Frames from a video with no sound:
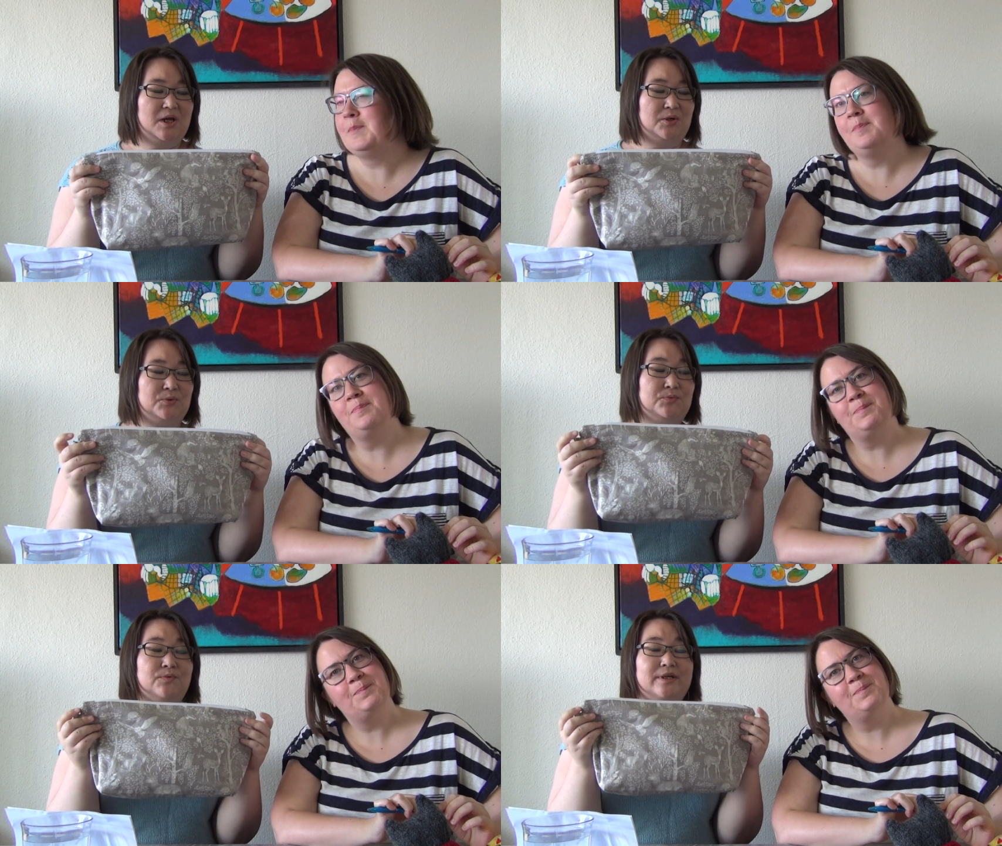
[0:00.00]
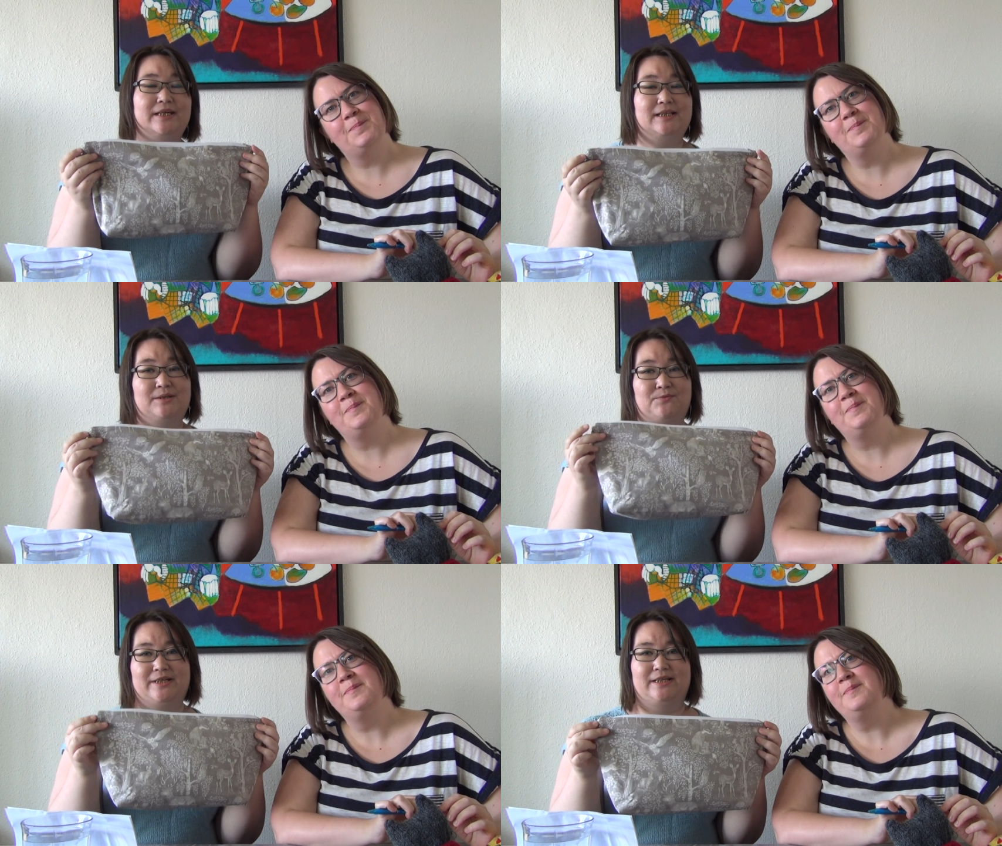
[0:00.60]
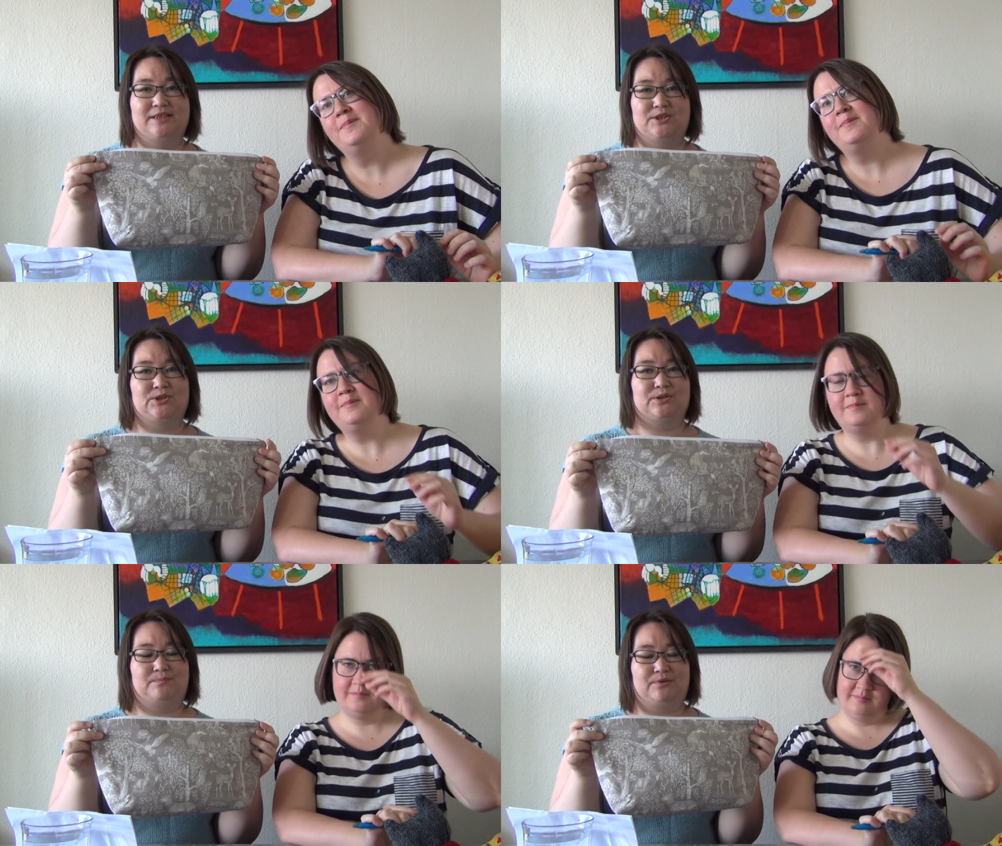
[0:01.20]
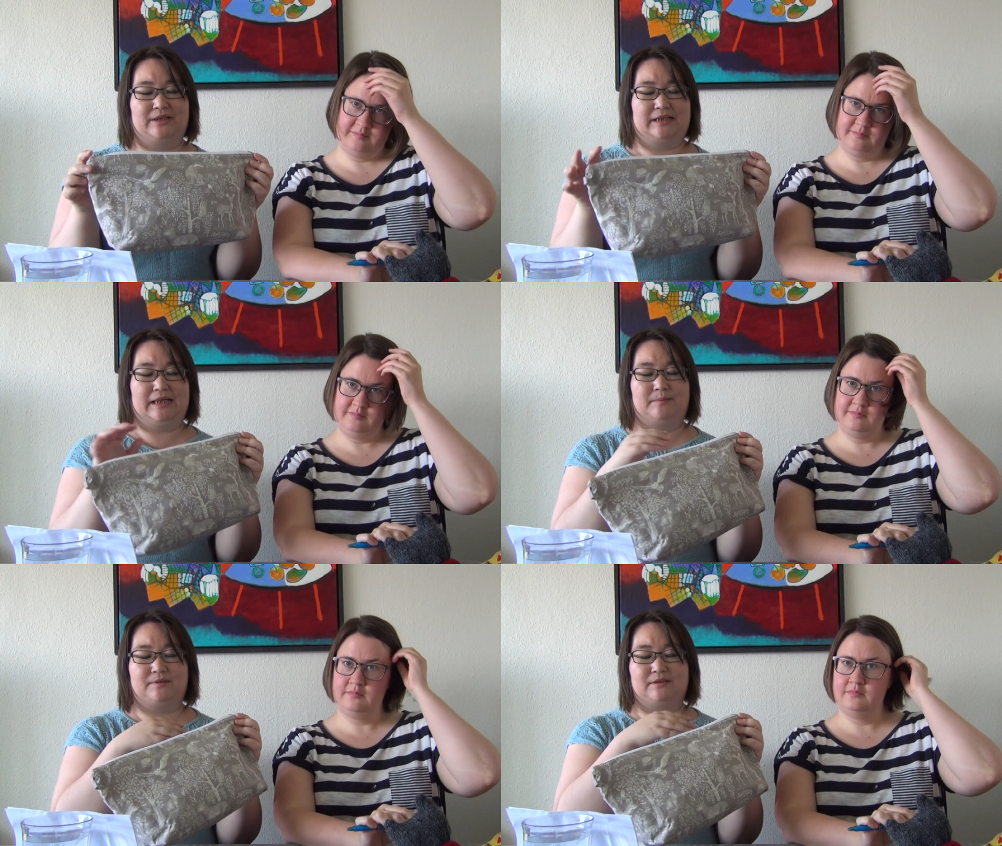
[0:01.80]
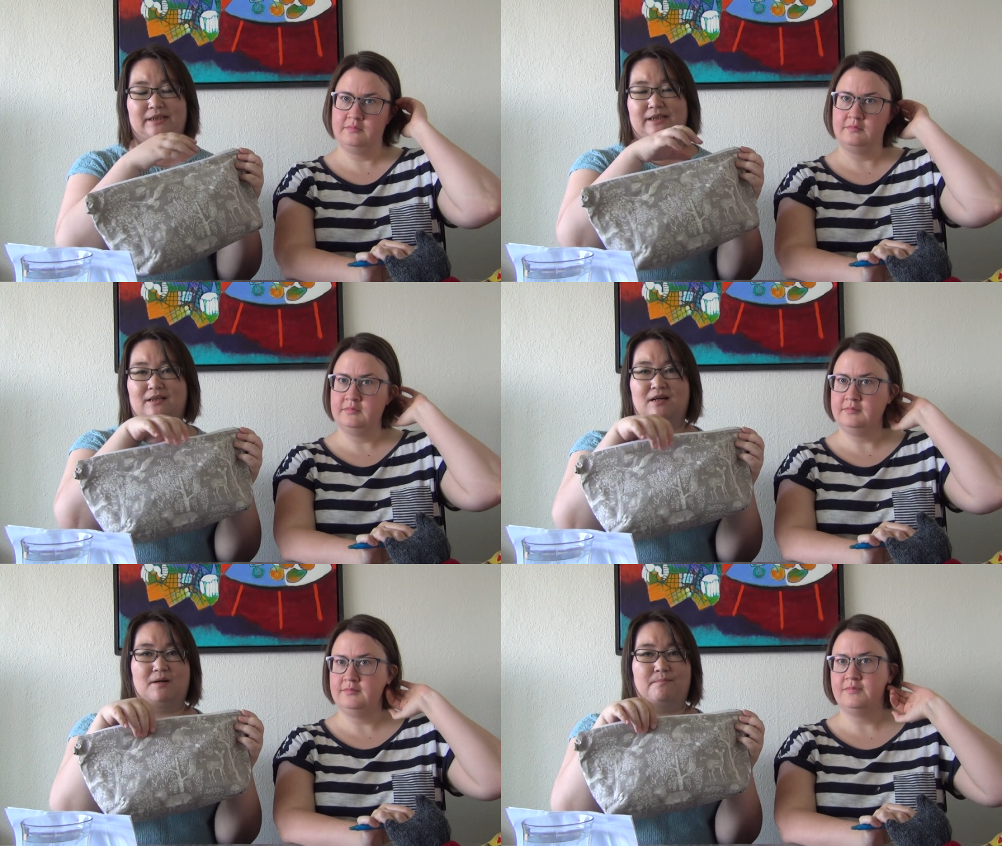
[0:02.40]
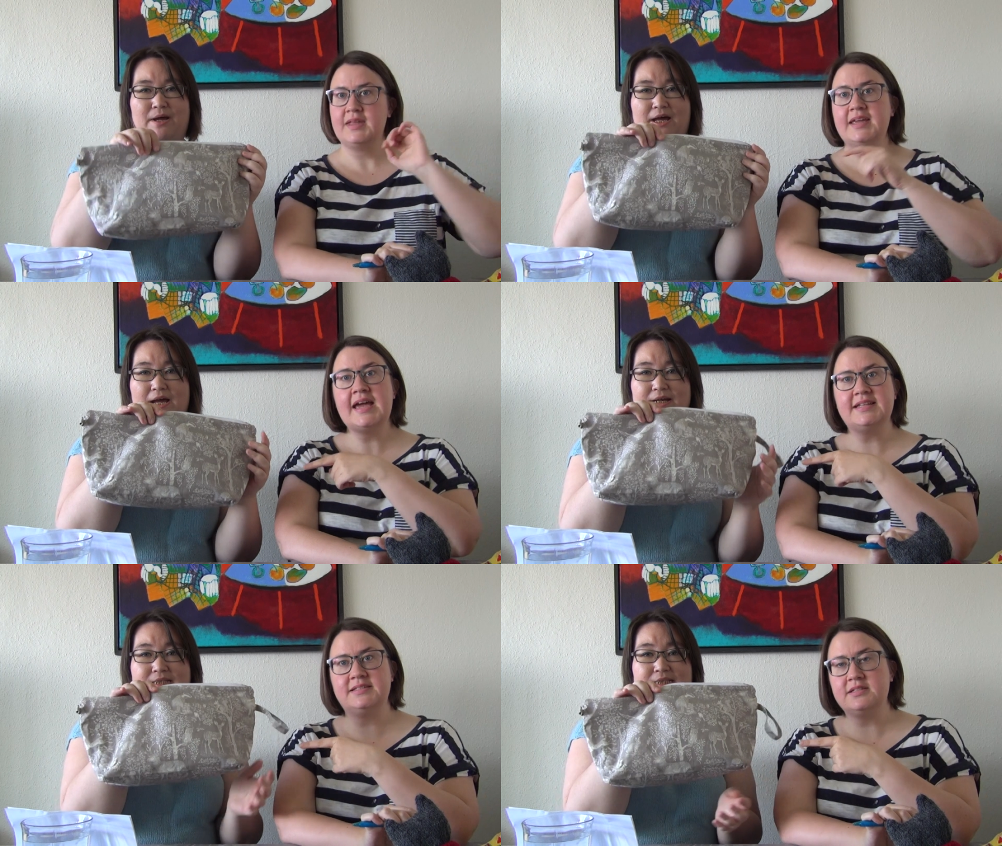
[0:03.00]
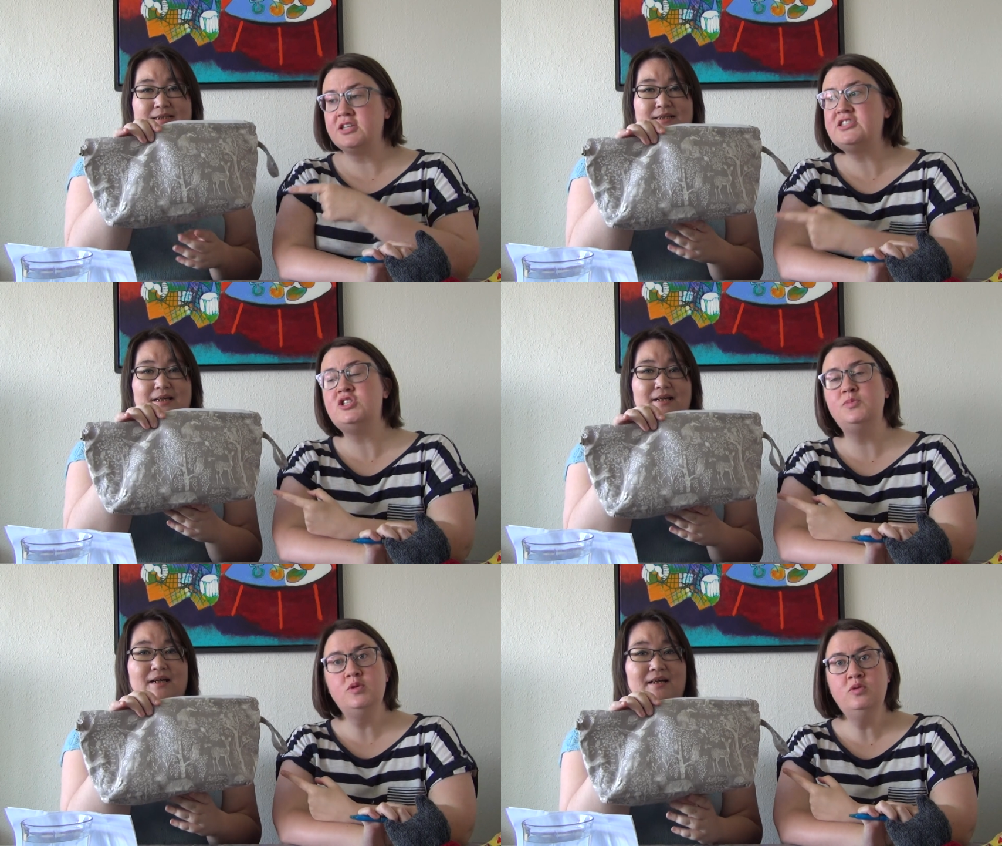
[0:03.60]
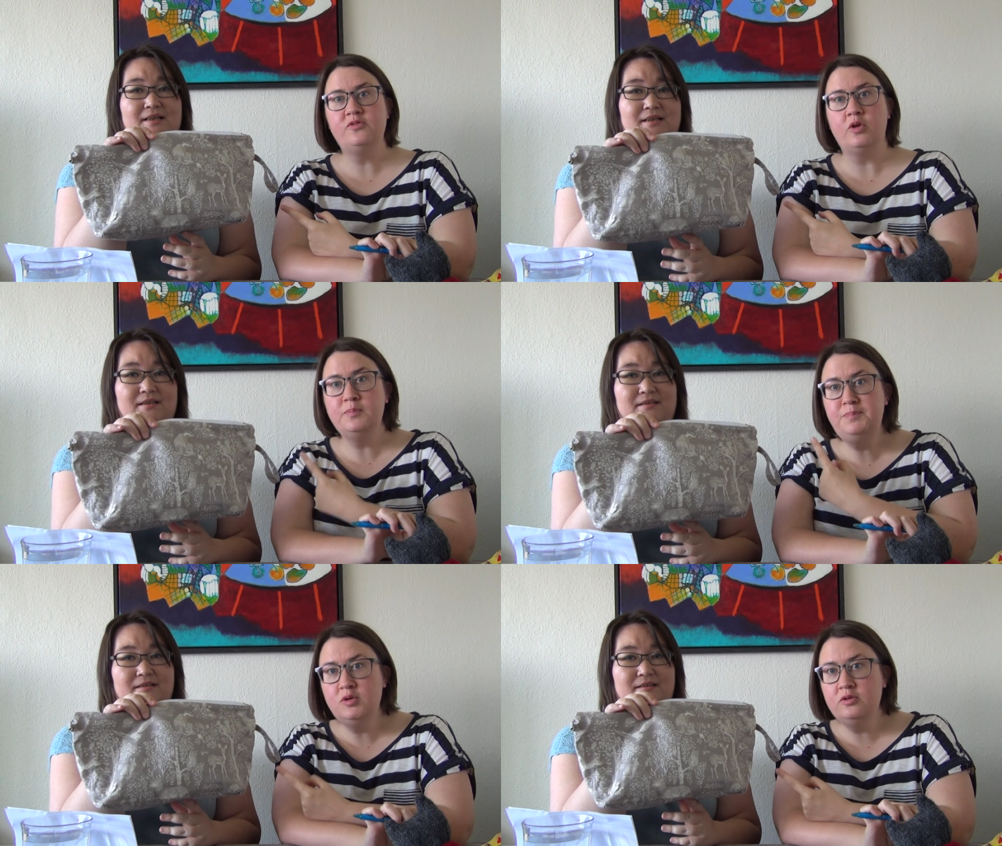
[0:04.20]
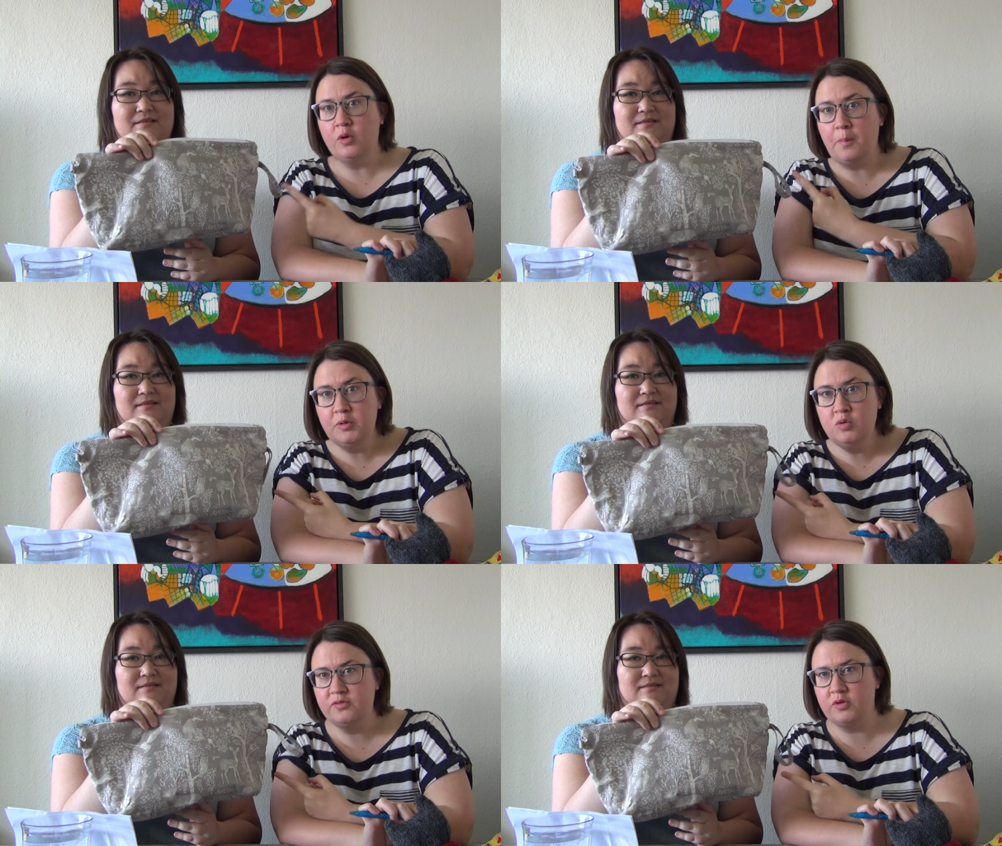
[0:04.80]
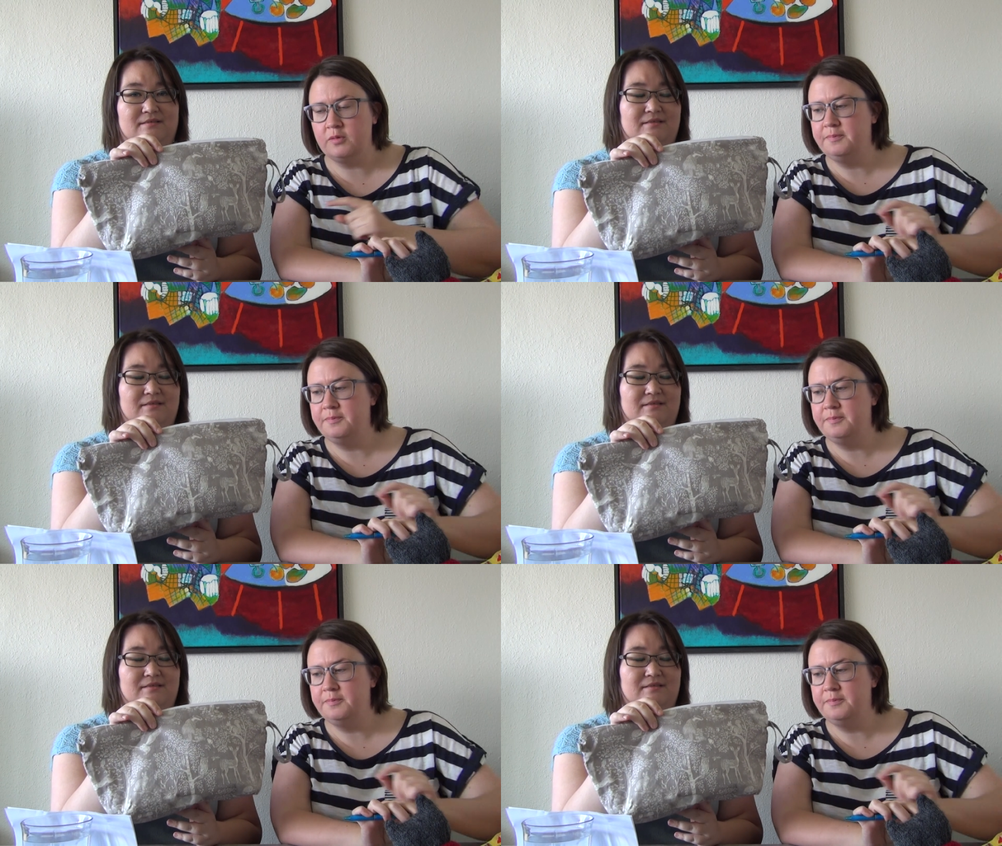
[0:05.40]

Speaker 1: who really, really should put a label in her bag. Yes, it is beautiful, beautiful, beautiful.